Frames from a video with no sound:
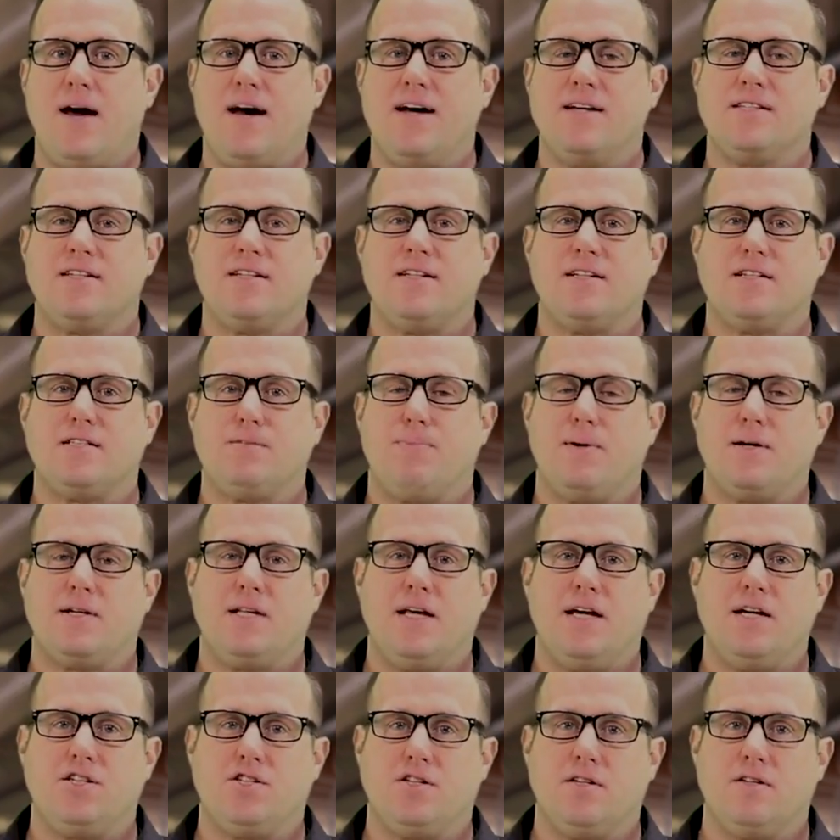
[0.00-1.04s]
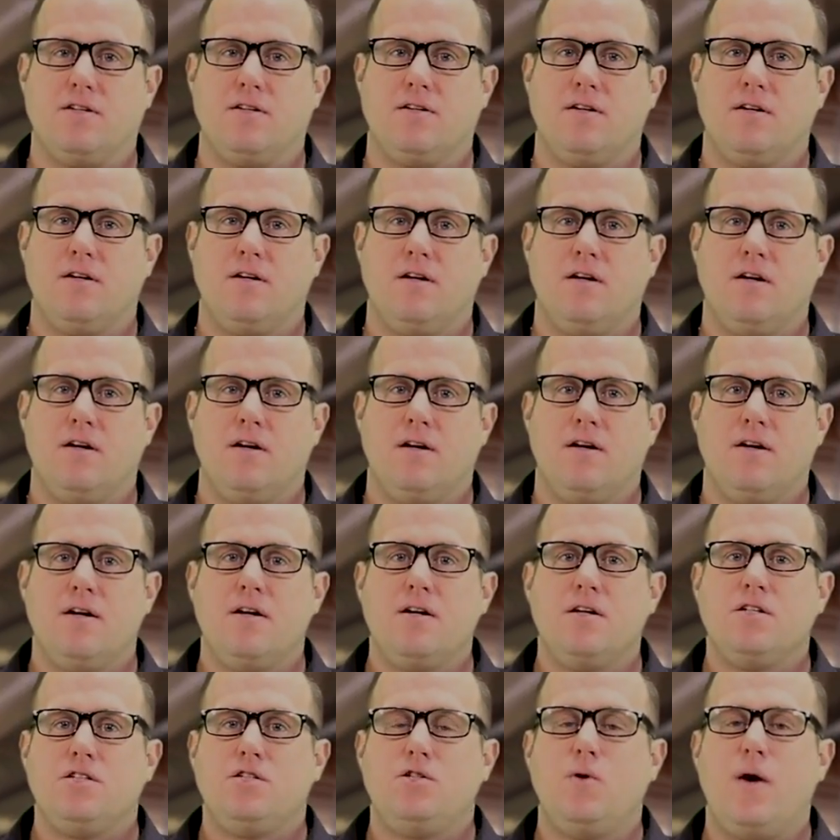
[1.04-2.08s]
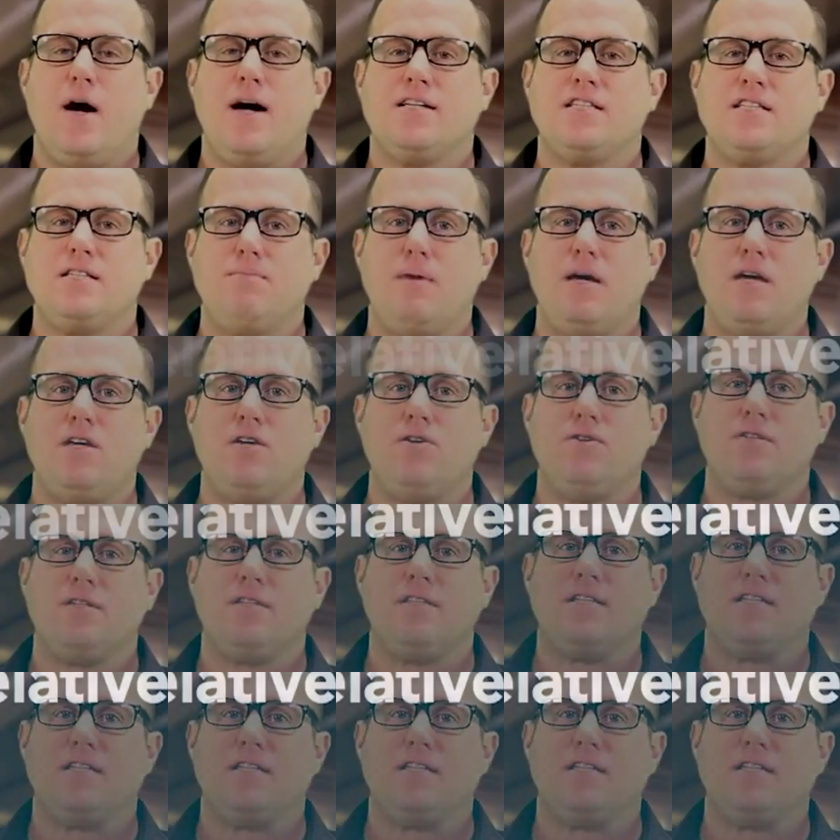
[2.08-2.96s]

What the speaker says: as an expectation. To estimate using